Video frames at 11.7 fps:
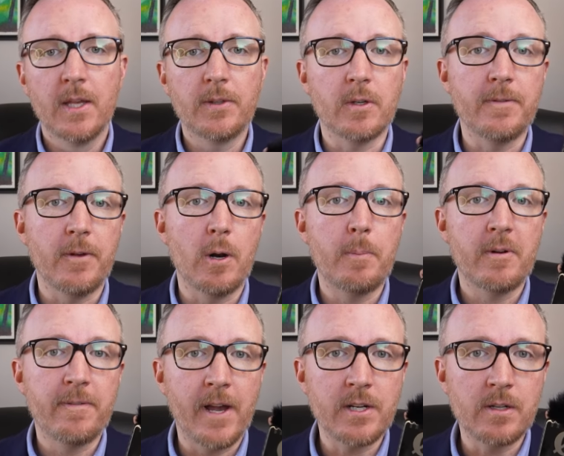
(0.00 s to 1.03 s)
So if you're a
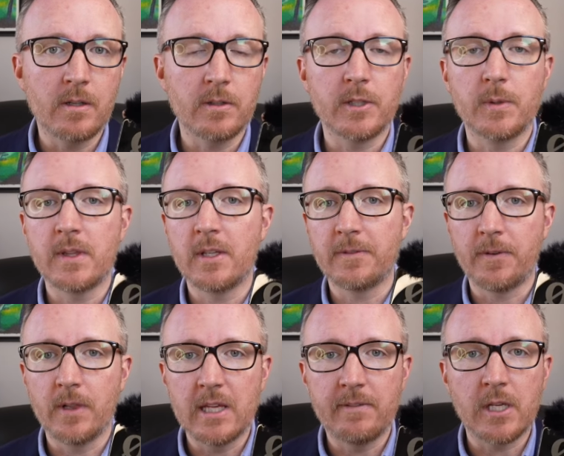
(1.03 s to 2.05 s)
professional doing this for
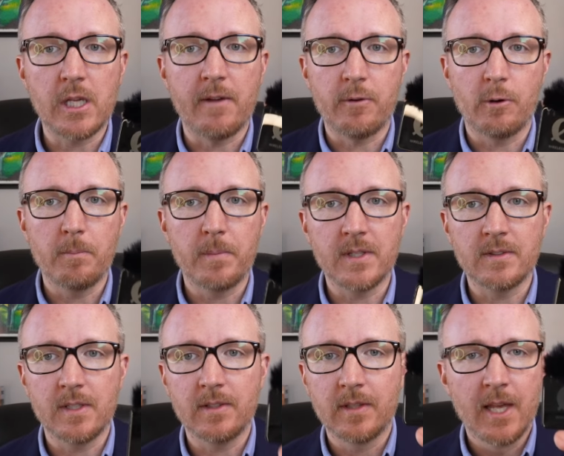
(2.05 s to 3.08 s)
a living, you have your own
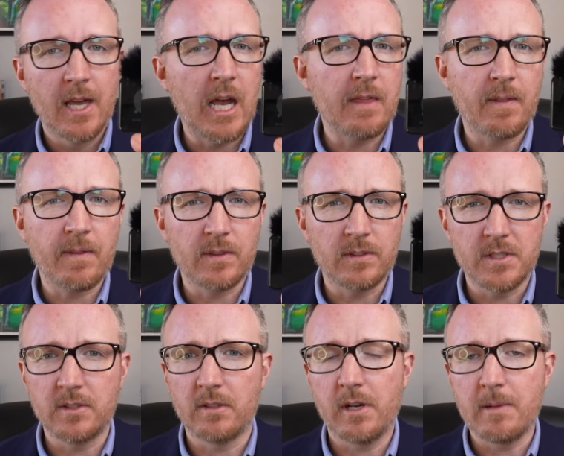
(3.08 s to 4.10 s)
business, I think the
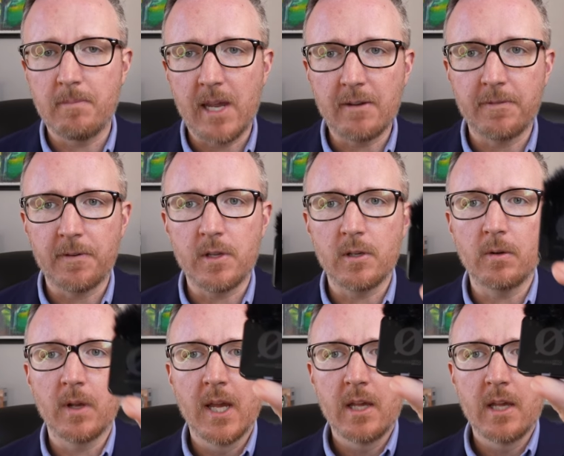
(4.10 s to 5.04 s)
decision's already made for you.